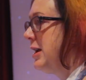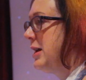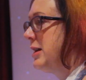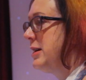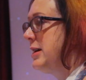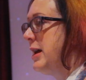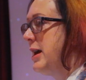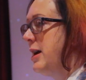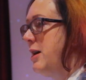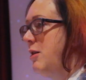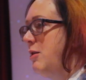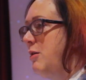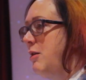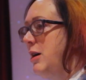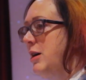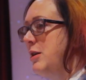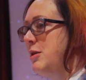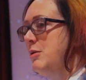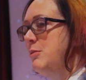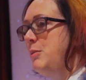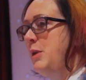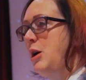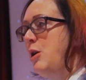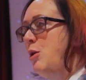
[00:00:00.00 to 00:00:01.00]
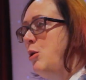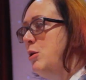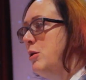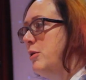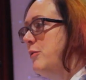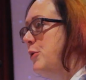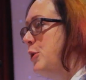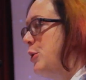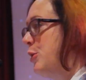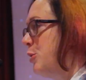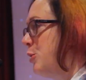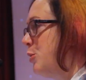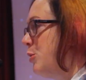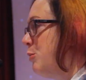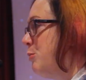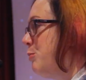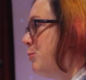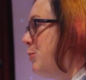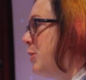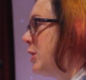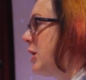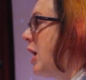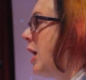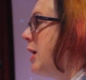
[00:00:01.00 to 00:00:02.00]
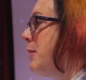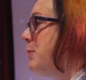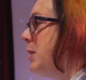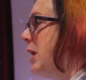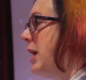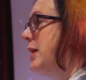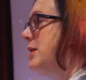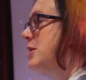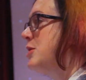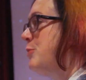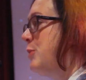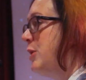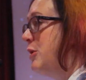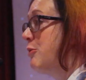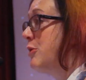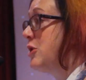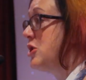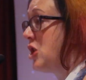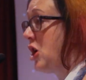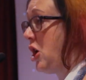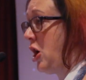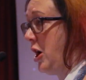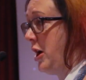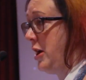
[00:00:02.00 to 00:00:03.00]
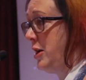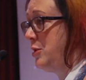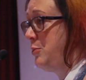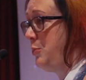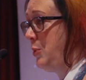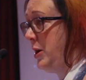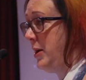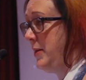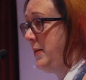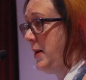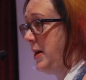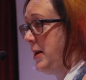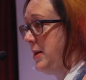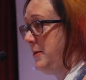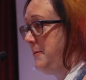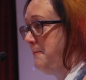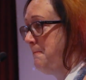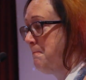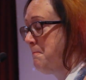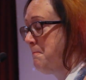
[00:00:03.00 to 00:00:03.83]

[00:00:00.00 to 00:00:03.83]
Now, I don't know about all of you, but I plan to be retired by then.